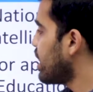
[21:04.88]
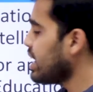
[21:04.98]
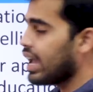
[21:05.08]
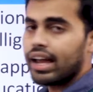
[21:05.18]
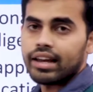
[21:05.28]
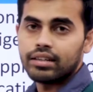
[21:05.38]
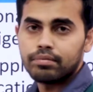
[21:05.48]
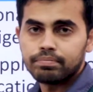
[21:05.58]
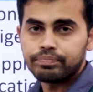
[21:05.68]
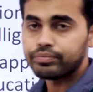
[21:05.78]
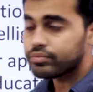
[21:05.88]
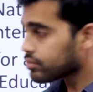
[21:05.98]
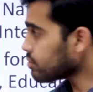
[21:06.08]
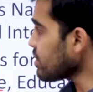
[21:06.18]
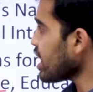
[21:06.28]
by AI
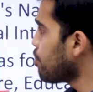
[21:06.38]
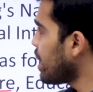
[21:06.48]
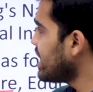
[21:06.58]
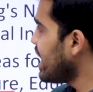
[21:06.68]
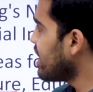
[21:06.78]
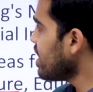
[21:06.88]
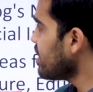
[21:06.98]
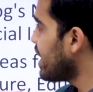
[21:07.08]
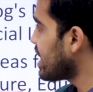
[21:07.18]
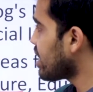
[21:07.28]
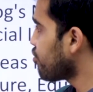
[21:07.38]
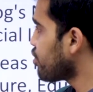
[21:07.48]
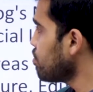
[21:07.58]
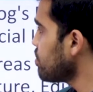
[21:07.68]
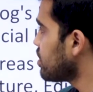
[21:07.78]
by taking data
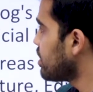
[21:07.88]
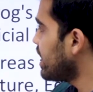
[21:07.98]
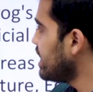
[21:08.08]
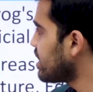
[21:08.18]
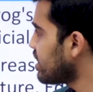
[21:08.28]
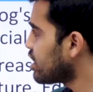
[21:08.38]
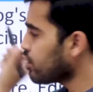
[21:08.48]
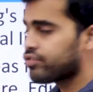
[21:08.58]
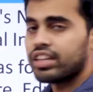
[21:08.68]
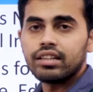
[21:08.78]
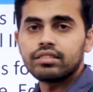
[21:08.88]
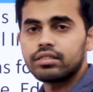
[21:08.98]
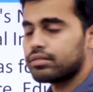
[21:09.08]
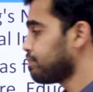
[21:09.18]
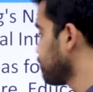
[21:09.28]
from the Internet of Things.